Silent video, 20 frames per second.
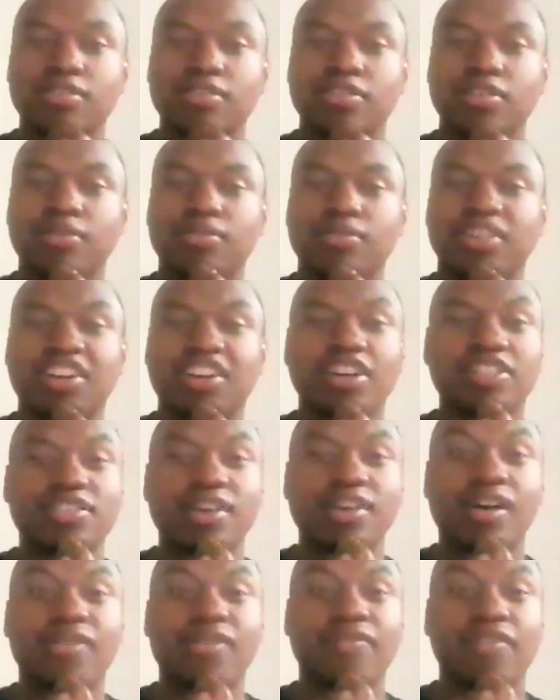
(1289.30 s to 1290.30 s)
some like a
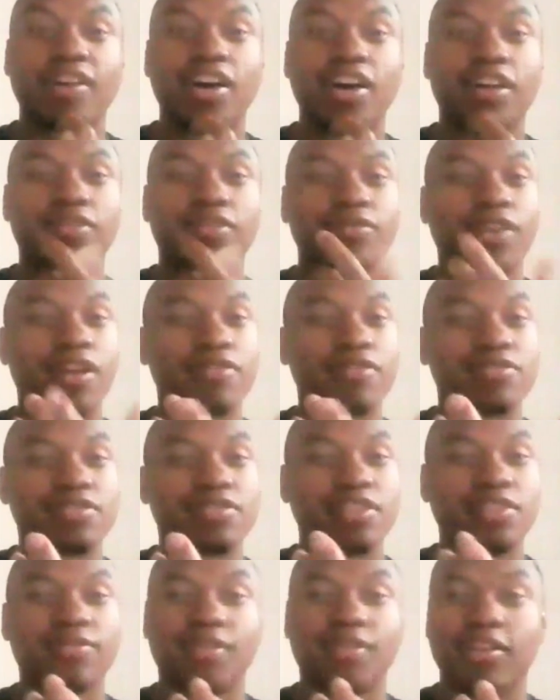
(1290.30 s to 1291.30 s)
top five wide
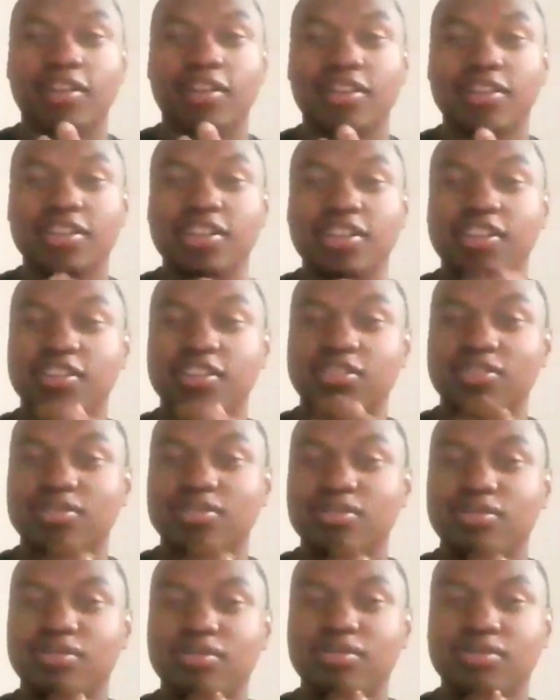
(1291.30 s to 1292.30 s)
receiver in the league
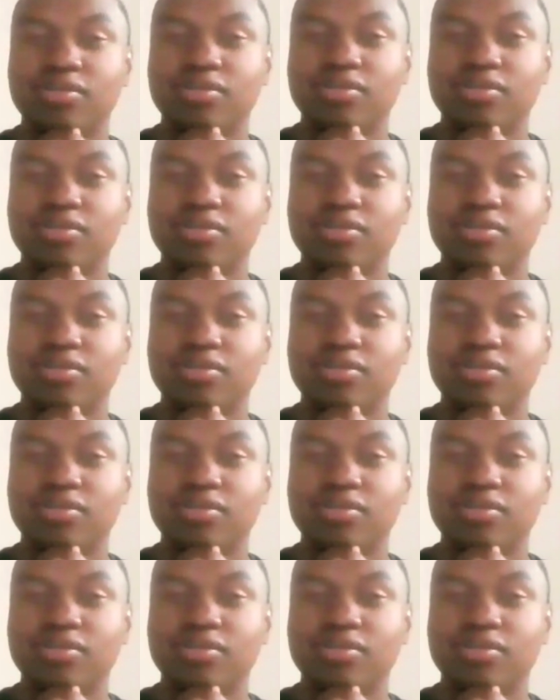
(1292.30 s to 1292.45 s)
too.